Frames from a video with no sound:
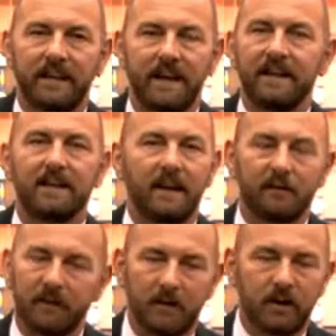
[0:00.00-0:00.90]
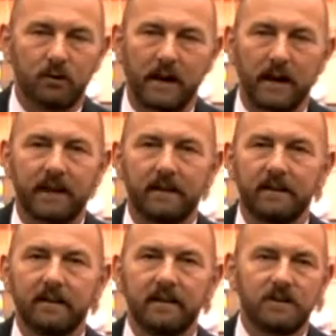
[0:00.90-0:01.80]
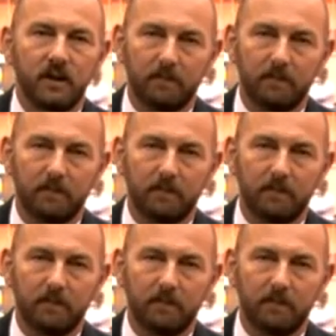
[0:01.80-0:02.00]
anything from acrylic to